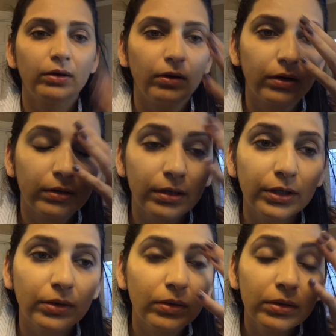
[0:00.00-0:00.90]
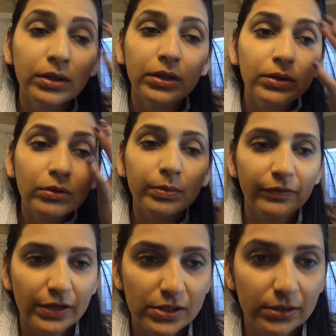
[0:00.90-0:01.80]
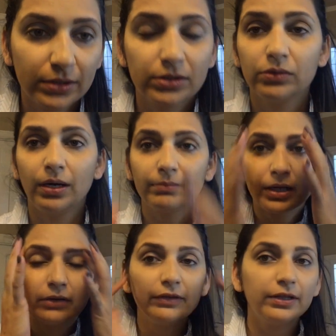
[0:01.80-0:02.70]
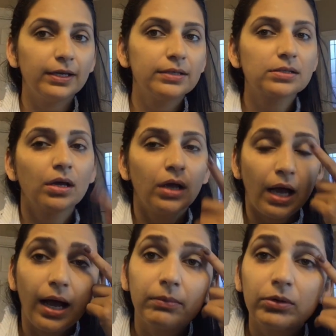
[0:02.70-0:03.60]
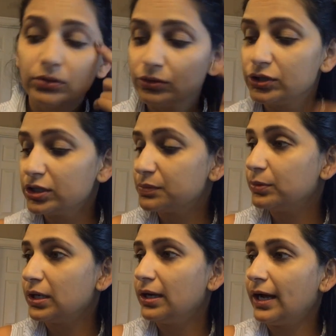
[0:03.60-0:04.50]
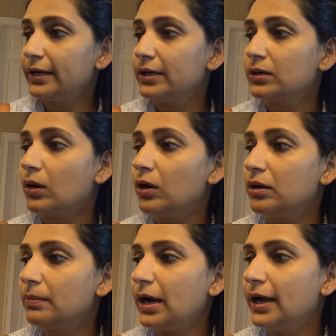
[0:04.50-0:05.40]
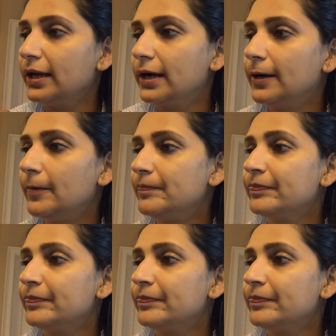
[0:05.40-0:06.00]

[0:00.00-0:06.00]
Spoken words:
or, to professional. So I'm done with this. I'm going to just put a liner on my